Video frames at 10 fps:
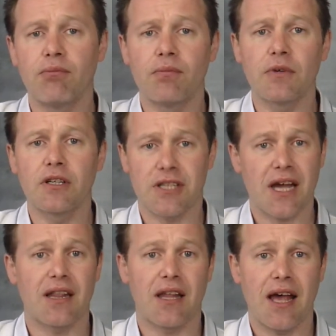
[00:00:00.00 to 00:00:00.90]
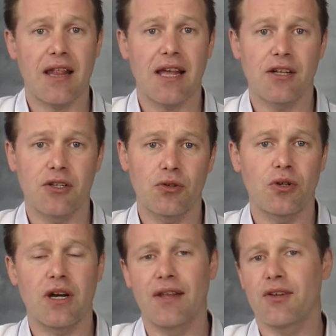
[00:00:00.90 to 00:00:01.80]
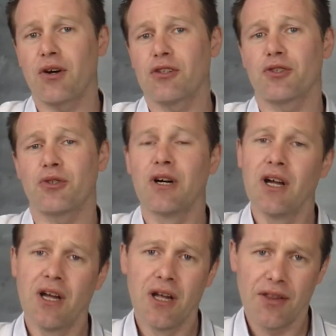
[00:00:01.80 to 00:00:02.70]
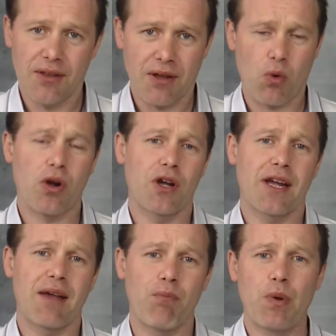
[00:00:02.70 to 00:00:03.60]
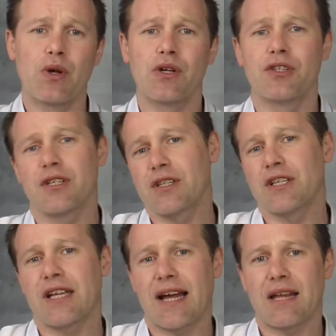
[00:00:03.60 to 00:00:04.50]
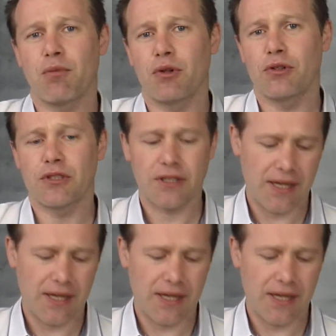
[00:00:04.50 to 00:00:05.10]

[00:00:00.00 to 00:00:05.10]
because I'd like to know. And also what can get birds and sea animals.